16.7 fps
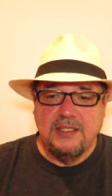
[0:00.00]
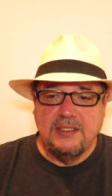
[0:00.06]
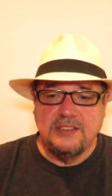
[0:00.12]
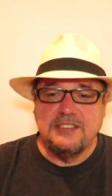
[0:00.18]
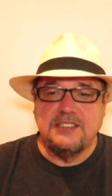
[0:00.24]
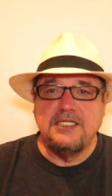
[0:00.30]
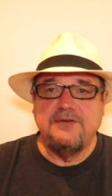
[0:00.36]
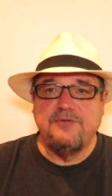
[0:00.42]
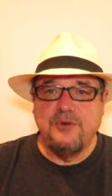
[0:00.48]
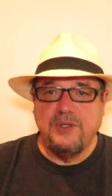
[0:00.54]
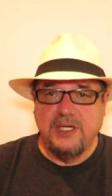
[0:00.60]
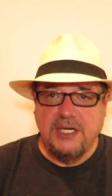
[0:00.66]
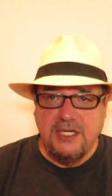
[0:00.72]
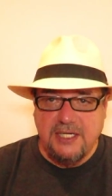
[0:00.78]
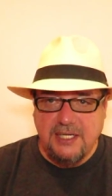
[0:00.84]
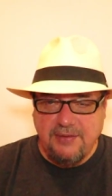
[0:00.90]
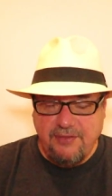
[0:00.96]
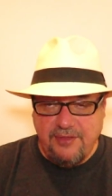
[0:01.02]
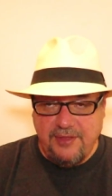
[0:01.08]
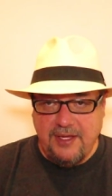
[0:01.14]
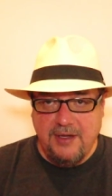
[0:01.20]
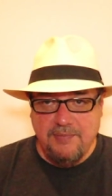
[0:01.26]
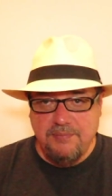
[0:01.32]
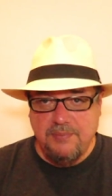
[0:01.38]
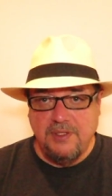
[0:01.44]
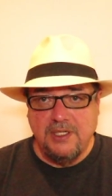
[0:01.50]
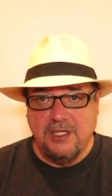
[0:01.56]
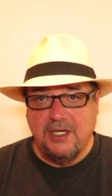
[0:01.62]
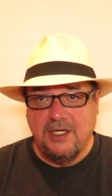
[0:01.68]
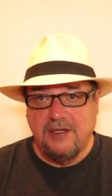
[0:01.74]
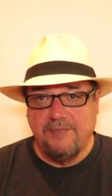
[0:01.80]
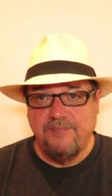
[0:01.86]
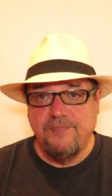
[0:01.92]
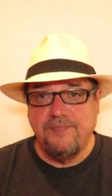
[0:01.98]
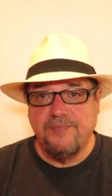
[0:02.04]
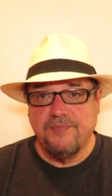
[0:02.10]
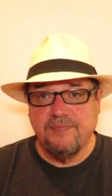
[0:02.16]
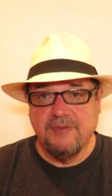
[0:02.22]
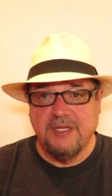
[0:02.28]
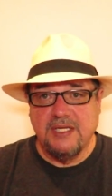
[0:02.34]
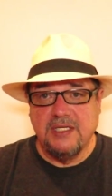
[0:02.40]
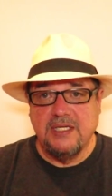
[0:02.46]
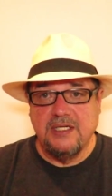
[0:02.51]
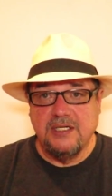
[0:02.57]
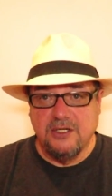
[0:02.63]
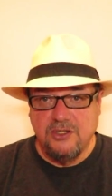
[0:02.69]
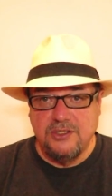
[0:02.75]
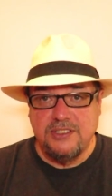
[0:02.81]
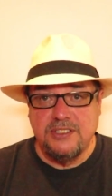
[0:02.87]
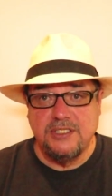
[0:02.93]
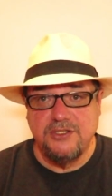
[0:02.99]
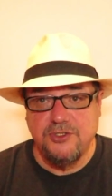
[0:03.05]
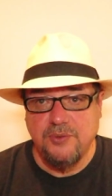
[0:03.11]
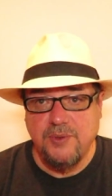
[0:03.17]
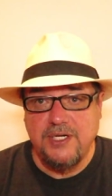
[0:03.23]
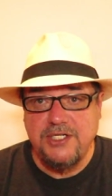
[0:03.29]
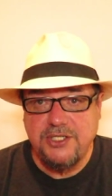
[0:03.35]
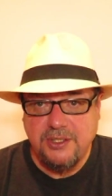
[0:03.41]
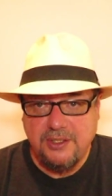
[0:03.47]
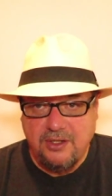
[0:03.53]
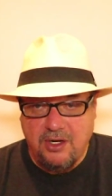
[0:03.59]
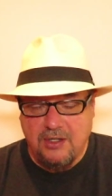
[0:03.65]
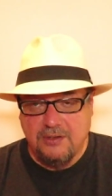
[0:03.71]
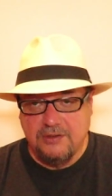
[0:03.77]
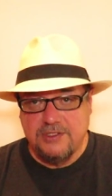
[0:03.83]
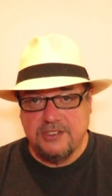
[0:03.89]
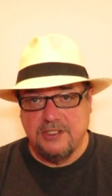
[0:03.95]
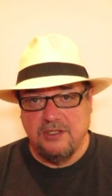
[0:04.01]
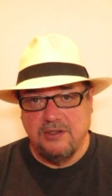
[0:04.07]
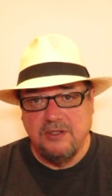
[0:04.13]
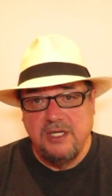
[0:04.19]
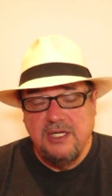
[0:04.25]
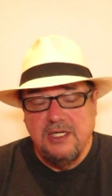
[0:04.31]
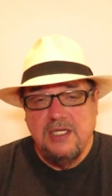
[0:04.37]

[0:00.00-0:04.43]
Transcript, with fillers: see if we can get them in a good situation also.